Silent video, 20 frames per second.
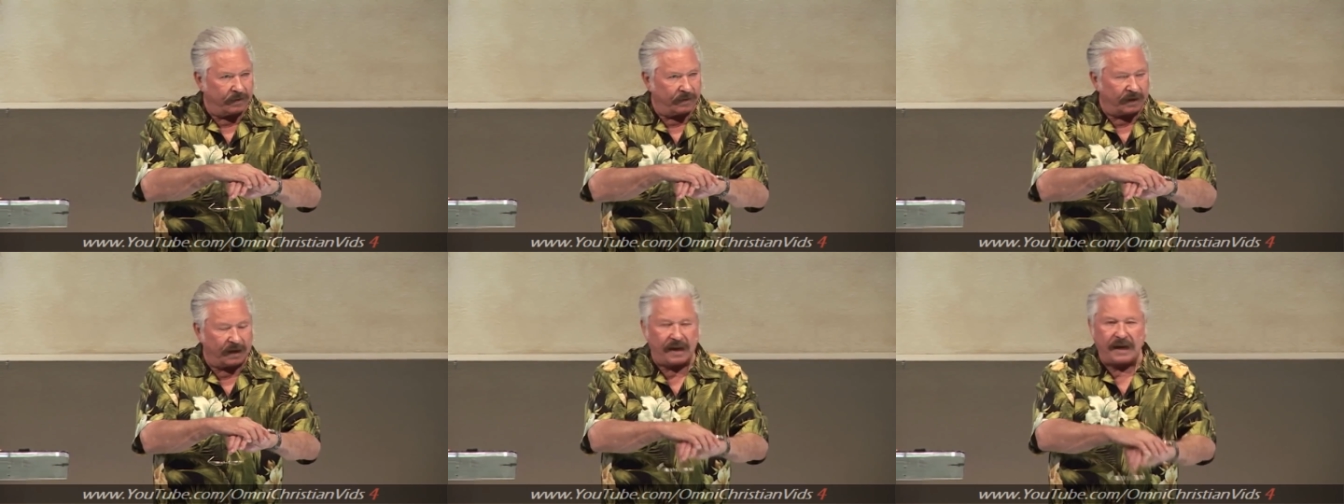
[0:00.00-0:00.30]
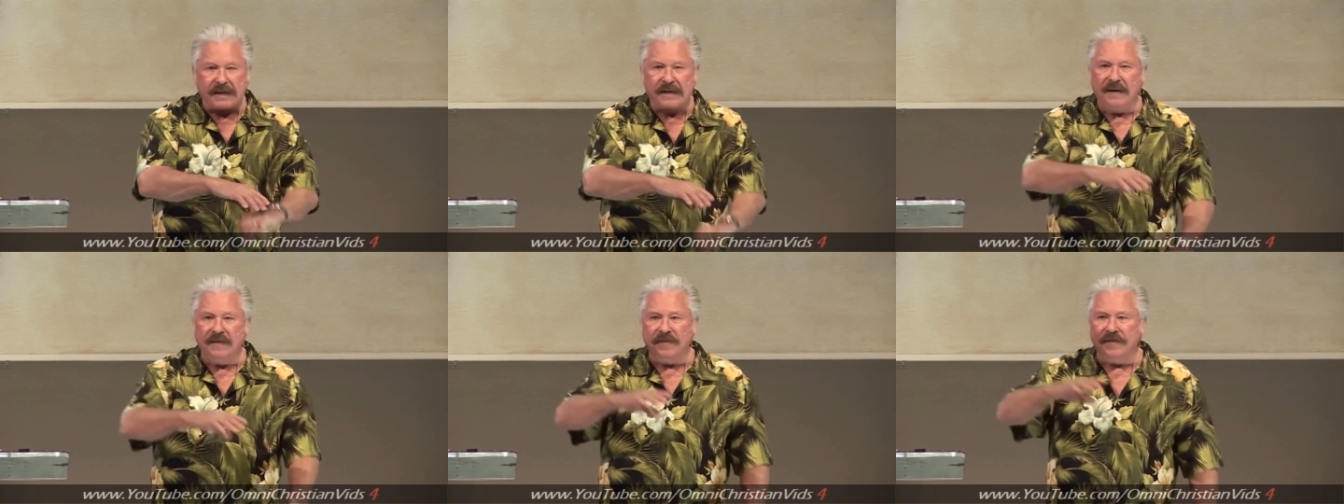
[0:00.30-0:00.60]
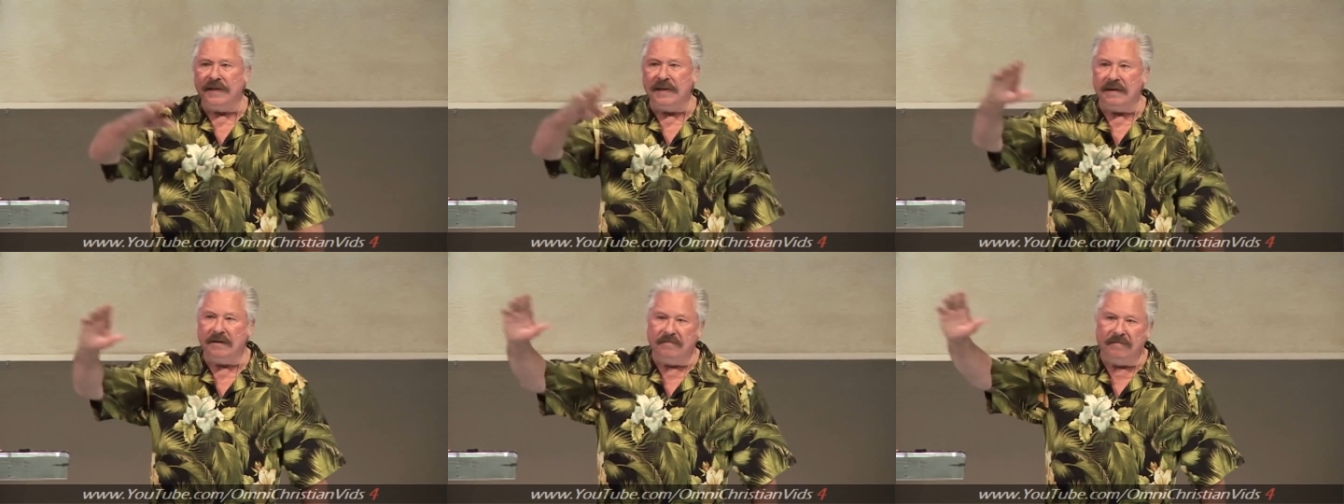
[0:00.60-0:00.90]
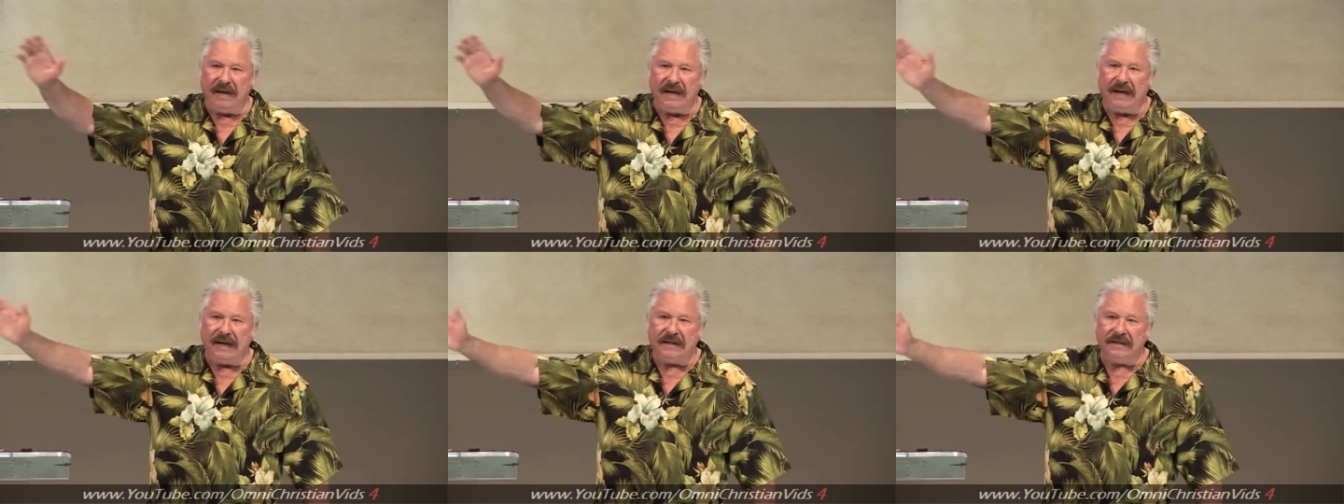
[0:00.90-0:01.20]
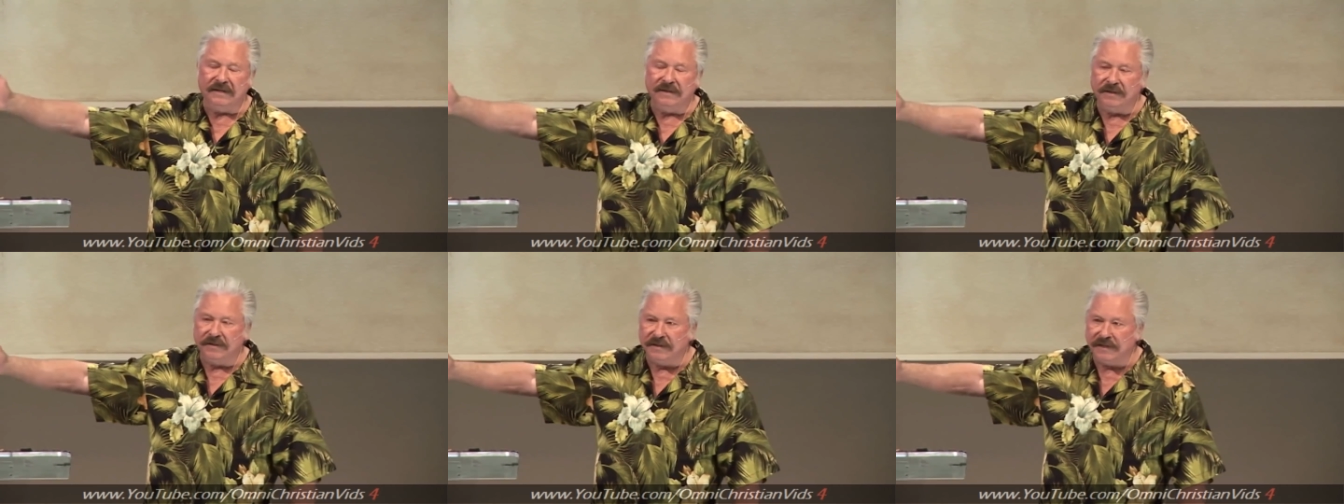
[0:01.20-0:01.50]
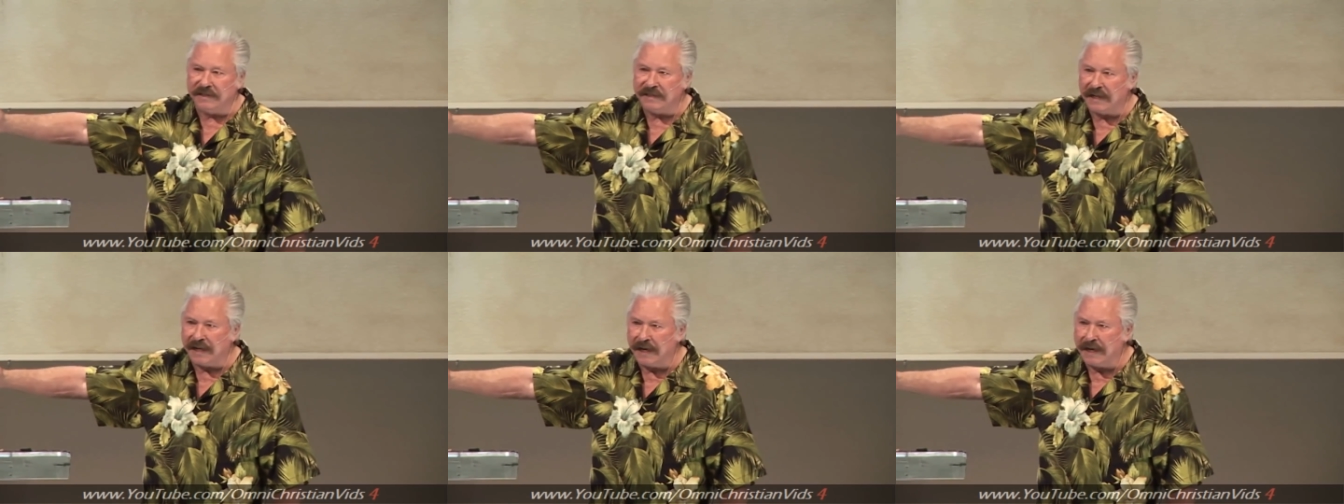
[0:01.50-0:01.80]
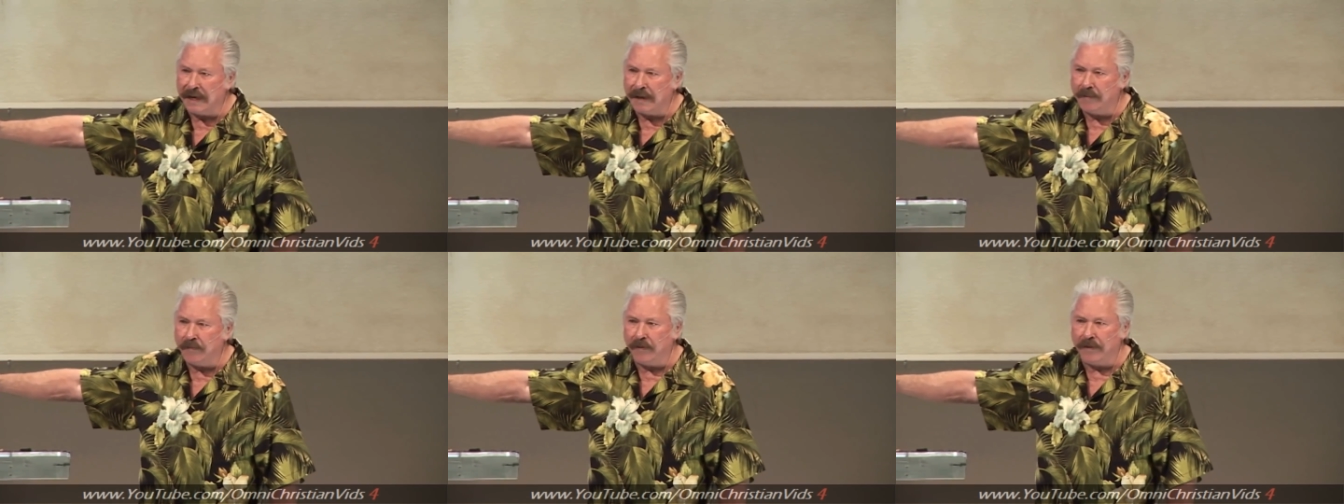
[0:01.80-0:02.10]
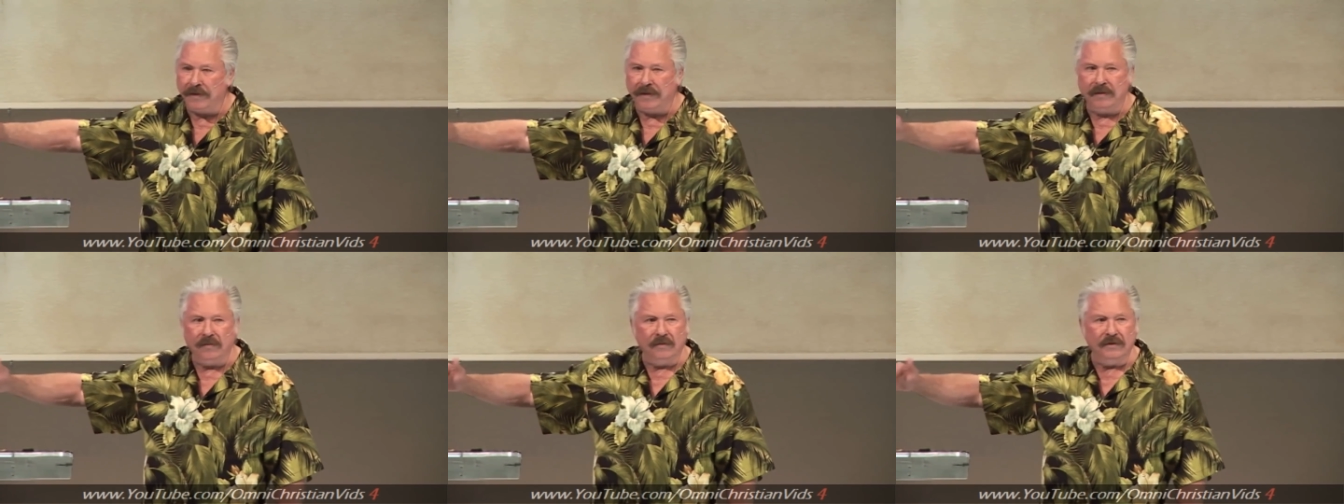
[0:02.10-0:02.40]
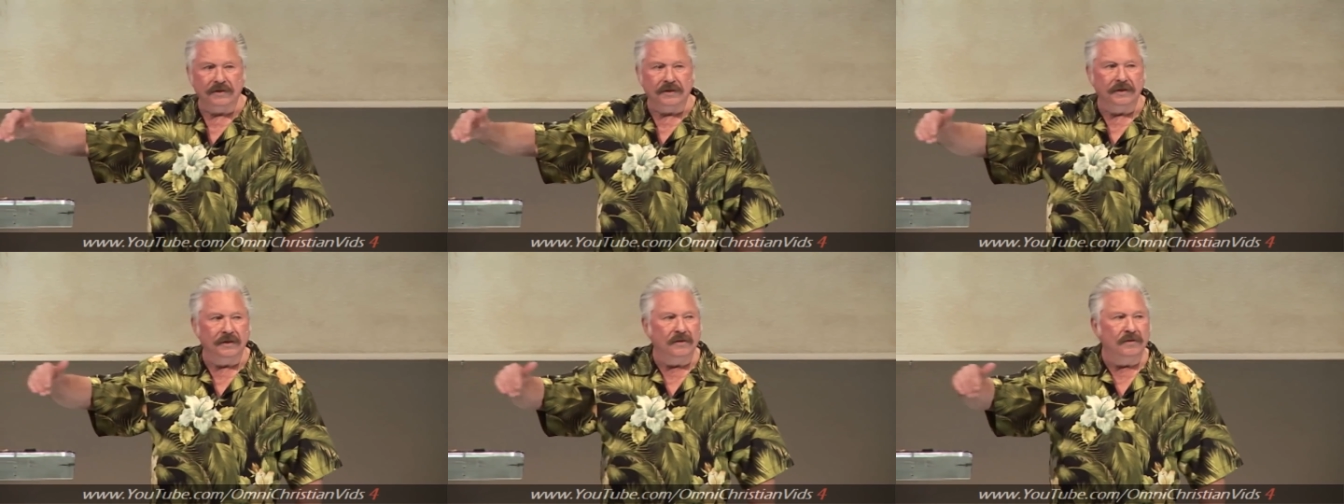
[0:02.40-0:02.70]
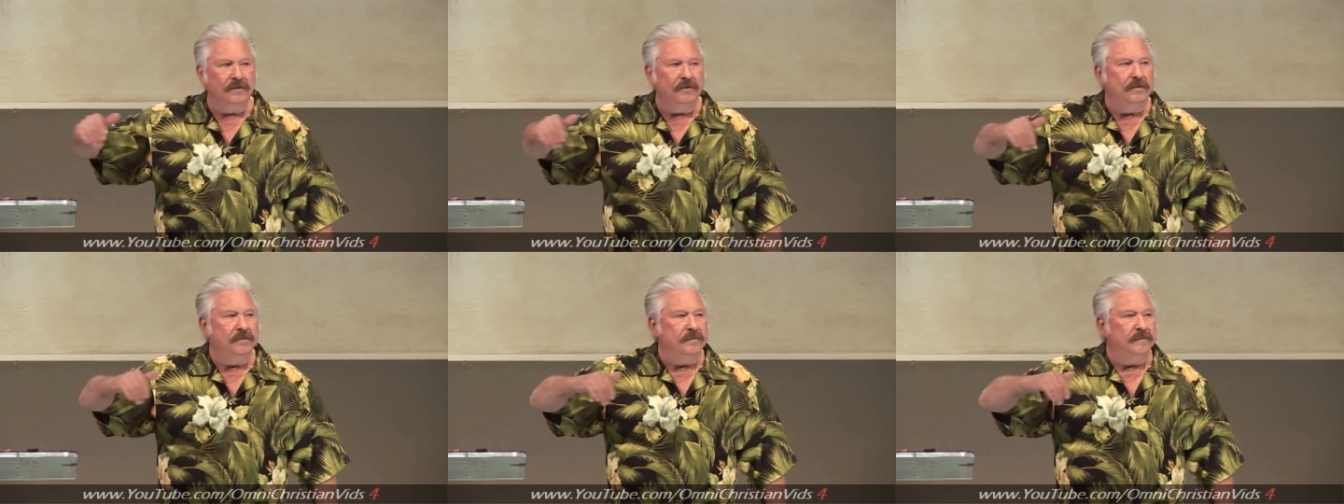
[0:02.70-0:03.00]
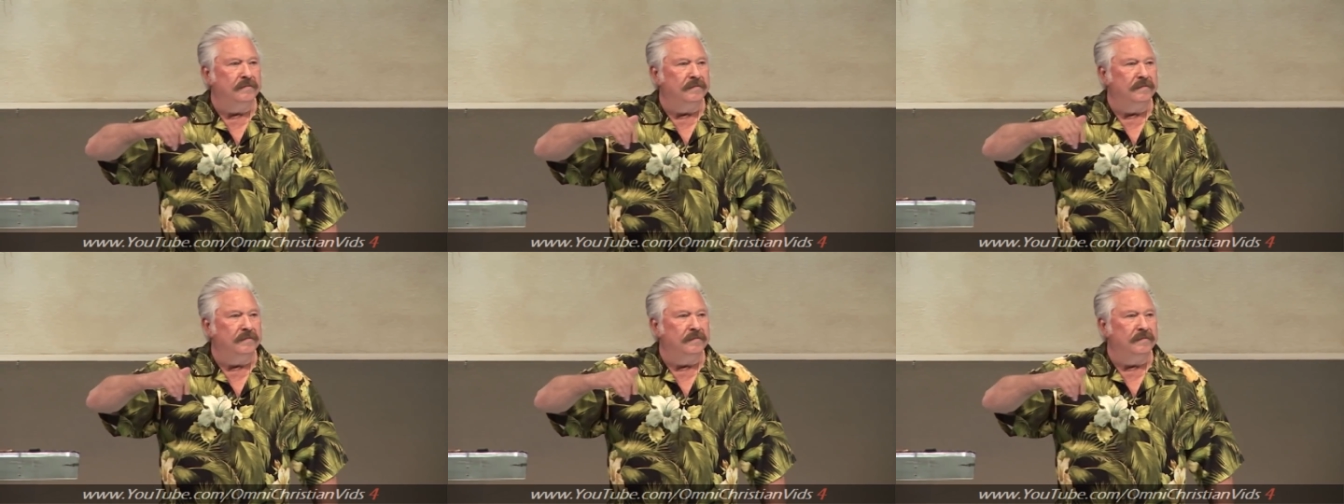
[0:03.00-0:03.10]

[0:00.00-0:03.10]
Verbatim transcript: Well, I can think back to the time when there was no